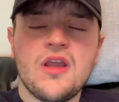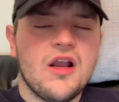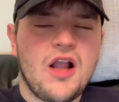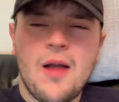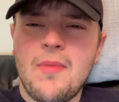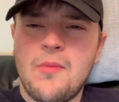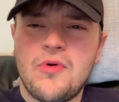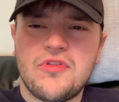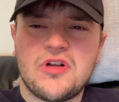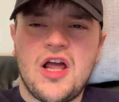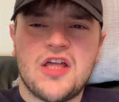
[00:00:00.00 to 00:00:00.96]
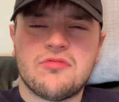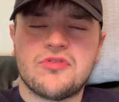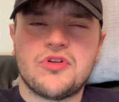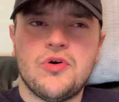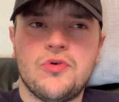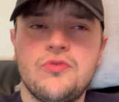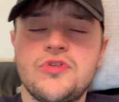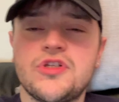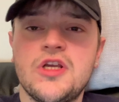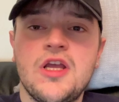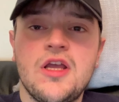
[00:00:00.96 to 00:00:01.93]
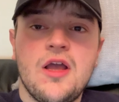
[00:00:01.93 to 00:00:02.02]
I can't remember what the class was called.
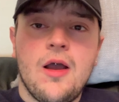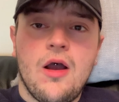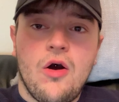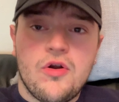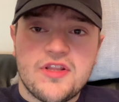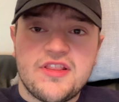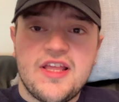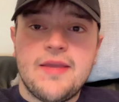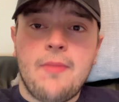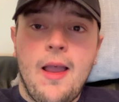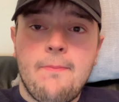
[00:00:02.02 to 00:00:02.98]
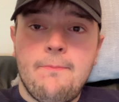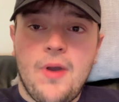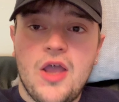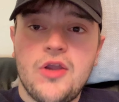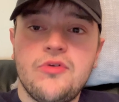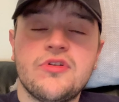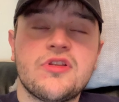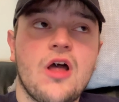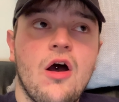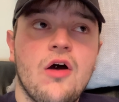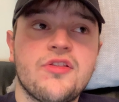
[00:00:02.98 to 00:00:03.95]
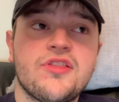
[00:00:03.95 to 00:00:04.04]
Honestly, my bones
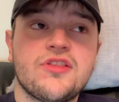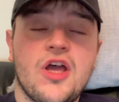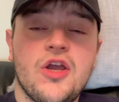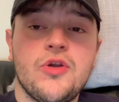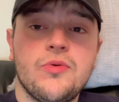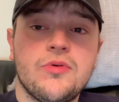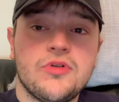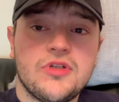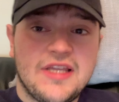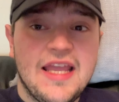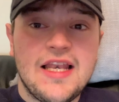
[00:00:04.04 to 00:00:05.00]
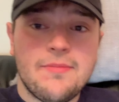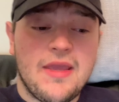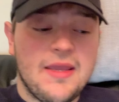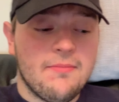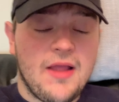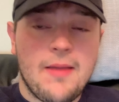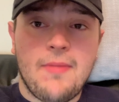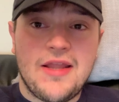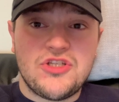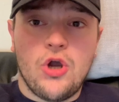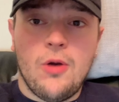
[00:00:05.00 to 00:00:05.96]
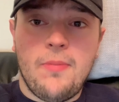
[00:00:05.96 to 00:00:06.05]
are so killing me. Like, my
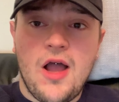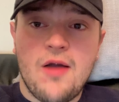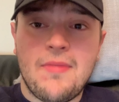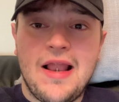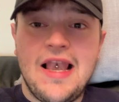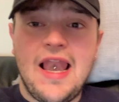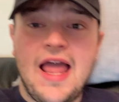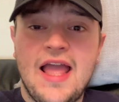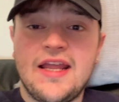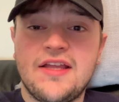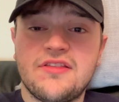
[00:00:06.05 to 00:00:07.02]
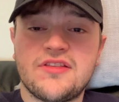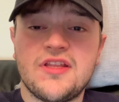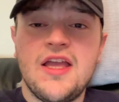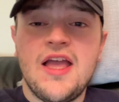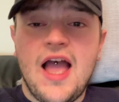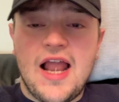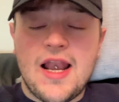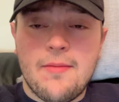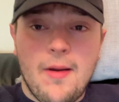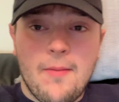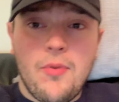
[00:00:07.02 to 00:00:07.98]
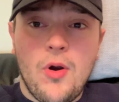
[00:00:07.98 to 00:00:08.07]
top part of my legs and, like,
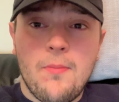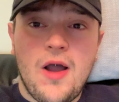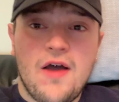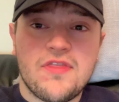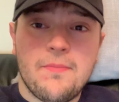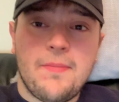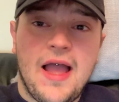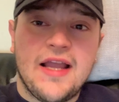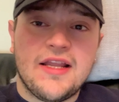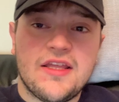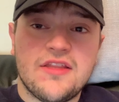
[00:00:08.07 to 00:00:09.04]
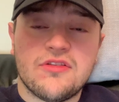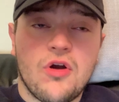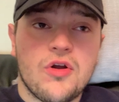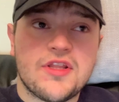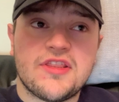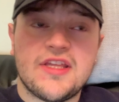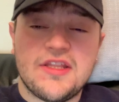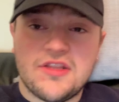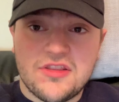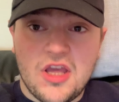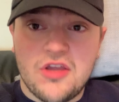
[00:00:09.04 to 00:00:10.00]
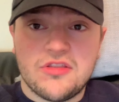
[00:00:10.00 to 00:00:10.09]
my bottom part of the back is honestly in
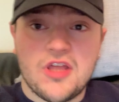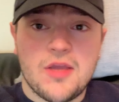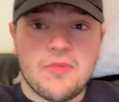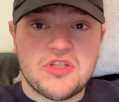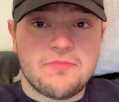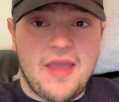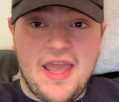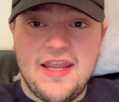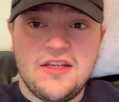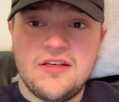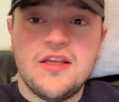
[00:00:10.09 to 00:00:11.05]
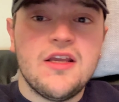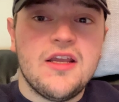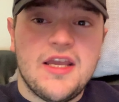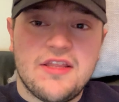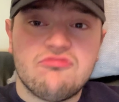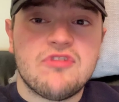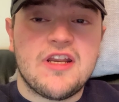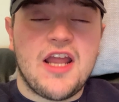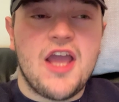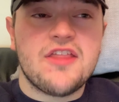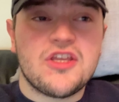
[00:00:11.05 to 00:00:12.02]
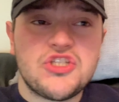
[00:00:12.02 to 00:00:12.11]
so, so much pain. It's really
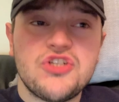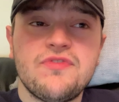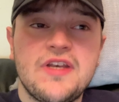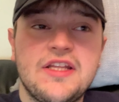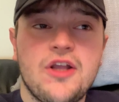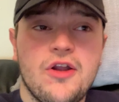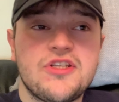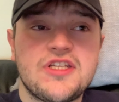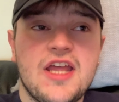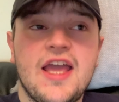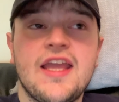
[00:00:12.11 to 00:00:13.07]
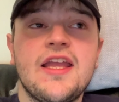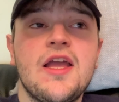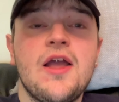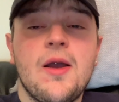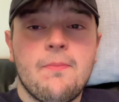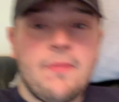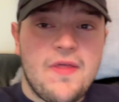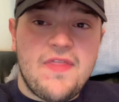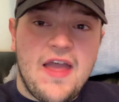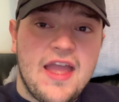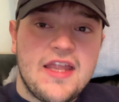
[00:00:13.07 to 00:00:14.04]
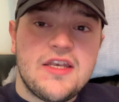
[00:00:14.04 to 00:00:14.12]
hard. So I shouldn't really go today, but
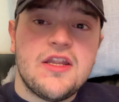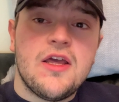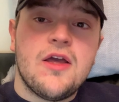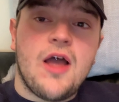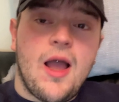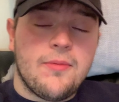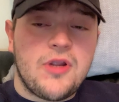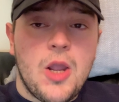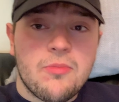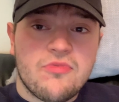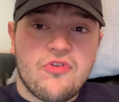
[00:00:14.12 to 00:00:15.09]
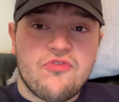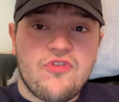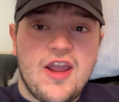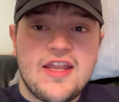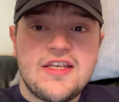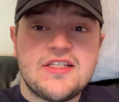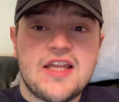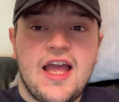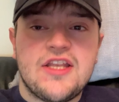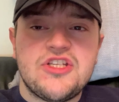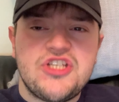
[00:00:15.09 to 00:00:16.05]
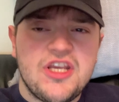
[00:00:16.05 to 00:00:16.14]
then I'm going with a friend,
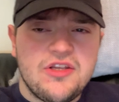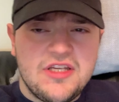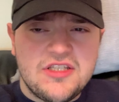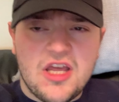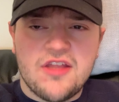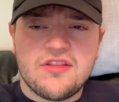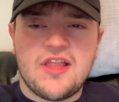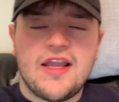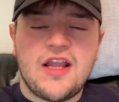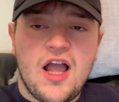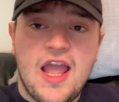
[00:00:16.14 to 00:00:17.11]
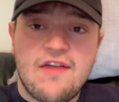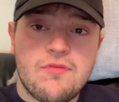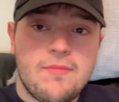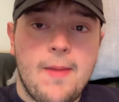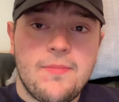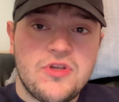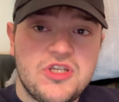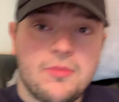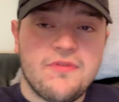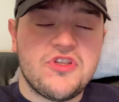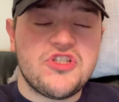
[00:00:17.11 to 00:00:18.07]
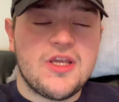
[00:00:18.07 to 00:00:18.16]
and she only does, like, I have a membership
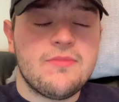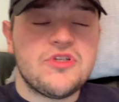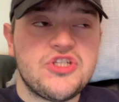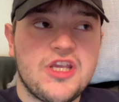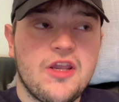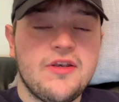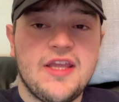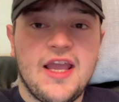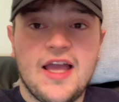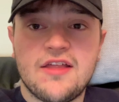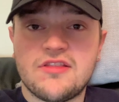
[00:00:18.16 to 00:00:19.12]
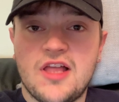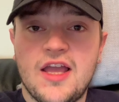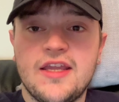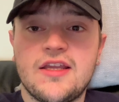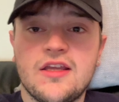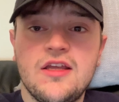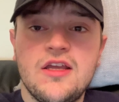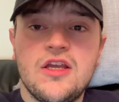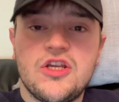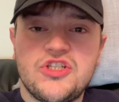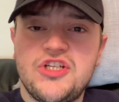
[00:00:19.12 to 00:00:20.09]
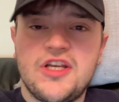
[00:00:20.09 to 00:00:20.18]
with the gym, and she only has, like,
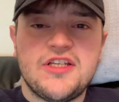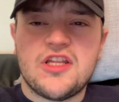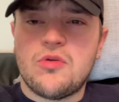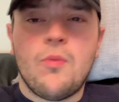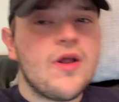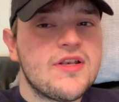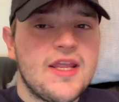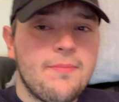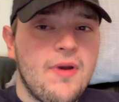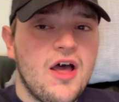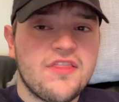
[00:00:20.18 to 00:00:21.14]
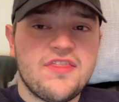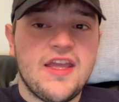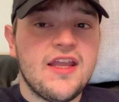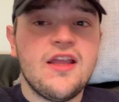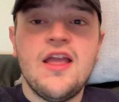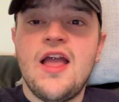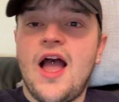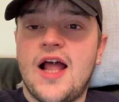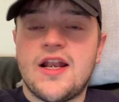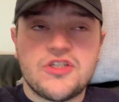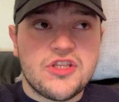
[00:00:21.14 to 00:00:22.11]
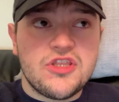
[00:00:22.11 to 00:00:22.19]
she only does a one-day pass thing,
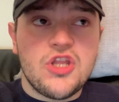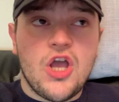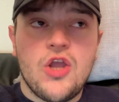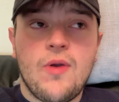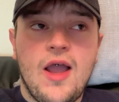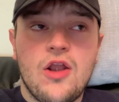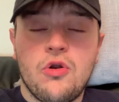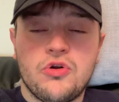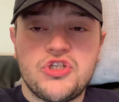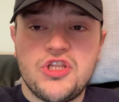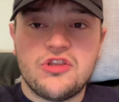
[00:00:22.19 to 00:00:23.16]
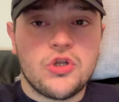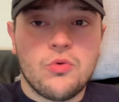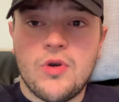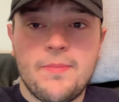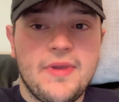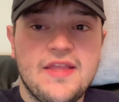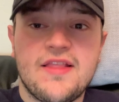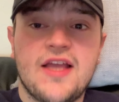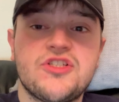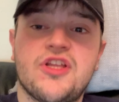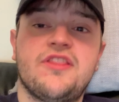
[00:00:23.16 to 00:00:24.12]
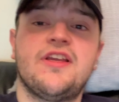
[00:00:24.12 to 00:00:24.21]
and I just know how long she's going to want to be in there
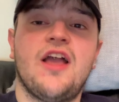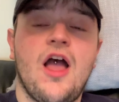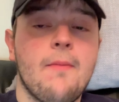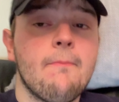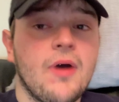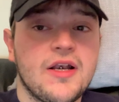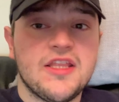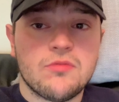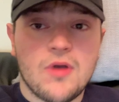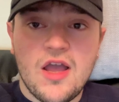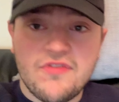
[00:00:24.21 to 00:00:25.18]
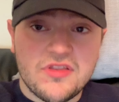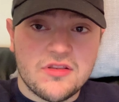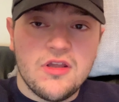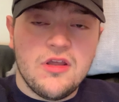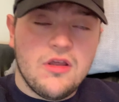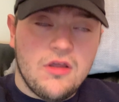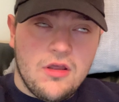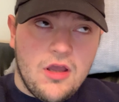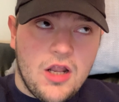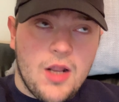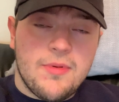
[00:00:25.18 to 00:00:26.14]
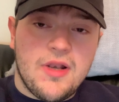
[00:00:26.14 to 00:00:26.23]
just to get her money's worth.
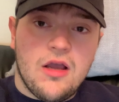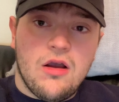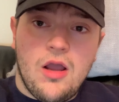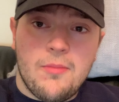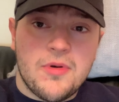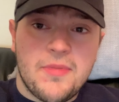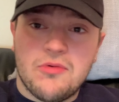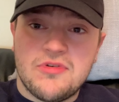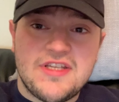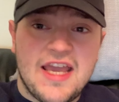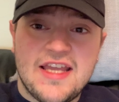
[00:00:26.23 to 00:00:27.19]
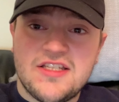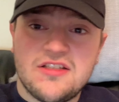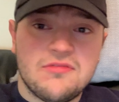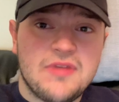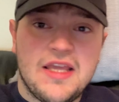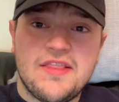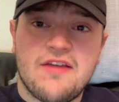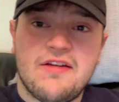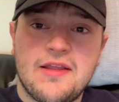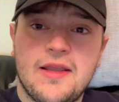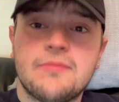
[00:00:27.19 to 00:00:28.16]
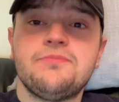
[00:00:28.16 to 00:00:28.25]
And I'll be like, oh, I'm going to be all dead in there
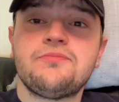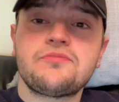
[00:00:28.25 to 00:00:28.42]
anyway.